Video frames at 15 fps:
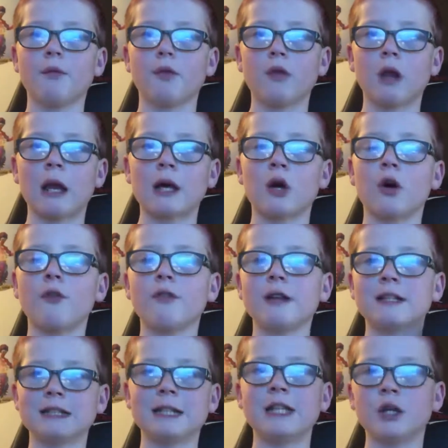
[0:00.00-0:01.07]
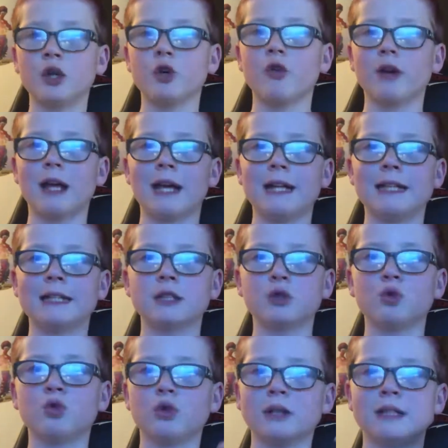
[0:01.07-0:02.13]
Like obviously her grenade is
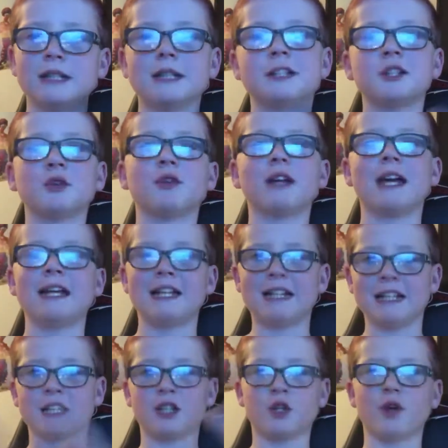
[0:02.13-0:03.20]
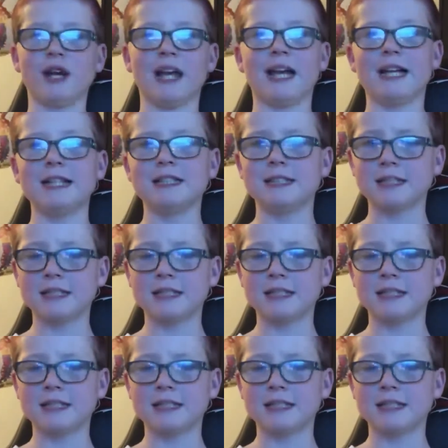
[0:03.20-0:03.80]
cool because it's grenade into grenades.